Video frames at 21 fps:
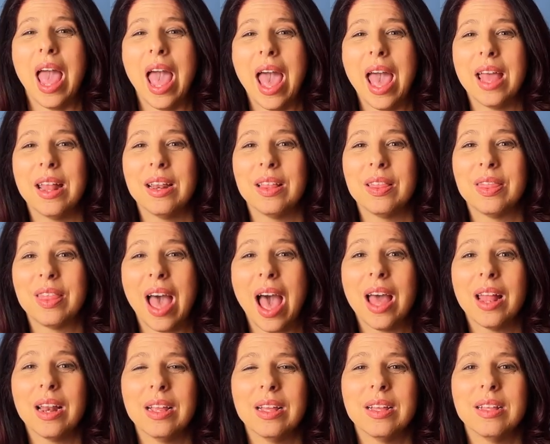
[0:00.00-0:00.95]
And
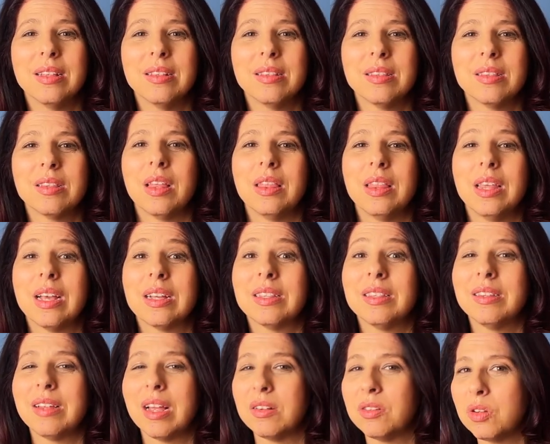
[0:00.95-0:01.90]
that is the
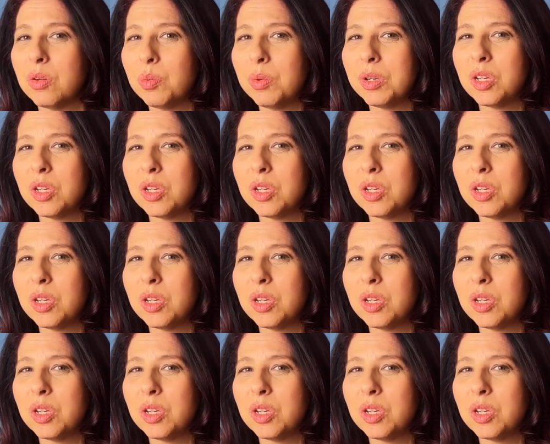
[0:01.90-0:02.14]
extent to